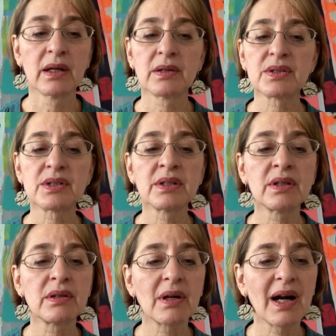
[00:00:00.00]
Christian
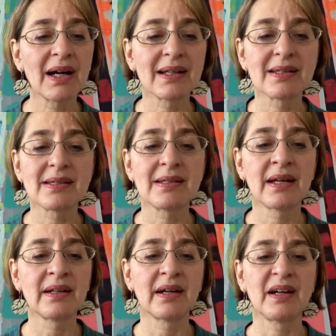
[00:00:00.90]
cried,
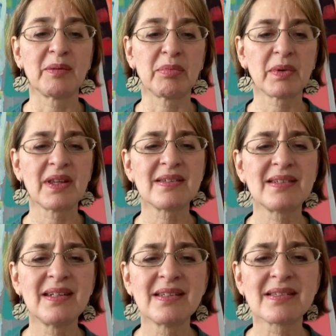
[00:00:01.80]
standing up, with his
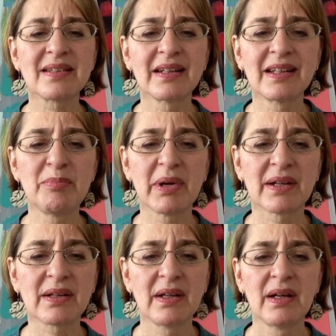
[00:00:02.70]
knees slightly
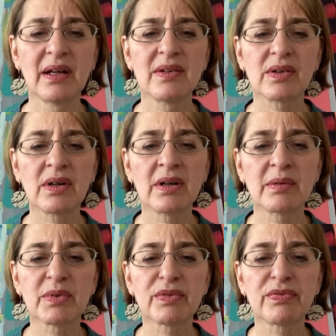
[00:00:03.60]
bent, his
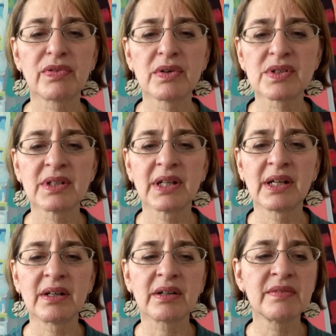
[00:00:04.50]
arms frozen in
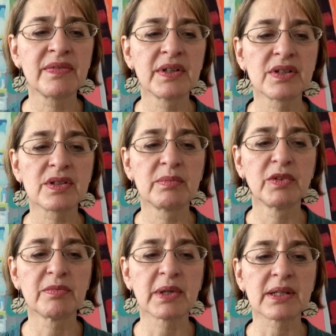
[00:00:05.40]
an unfinished
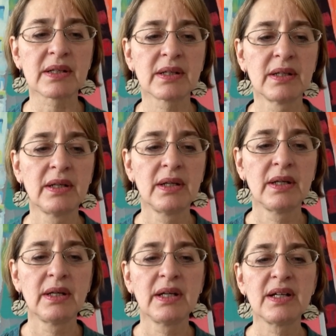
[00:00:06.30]
movement.
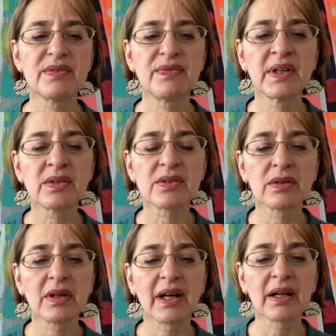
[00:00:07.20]
His fingers
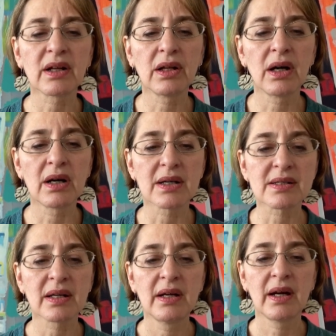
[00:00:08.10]
looked like claws,
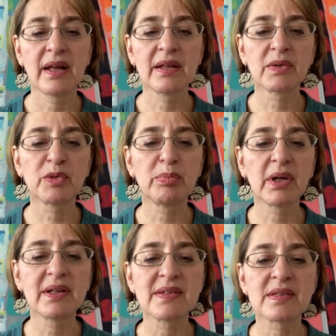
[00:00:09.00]
and there was
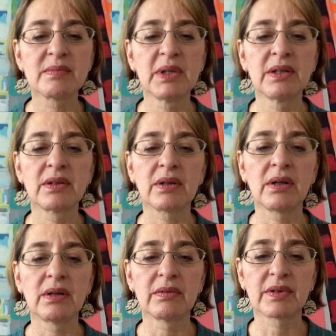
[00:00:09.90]
blood smeared
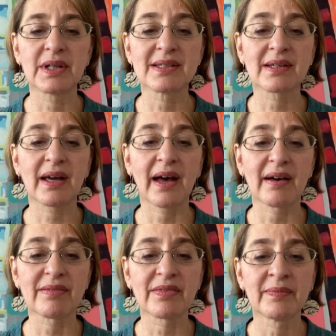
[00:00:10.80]
all over his
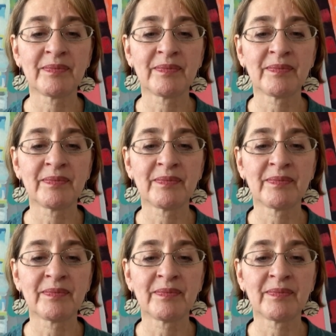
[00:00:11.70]
calf.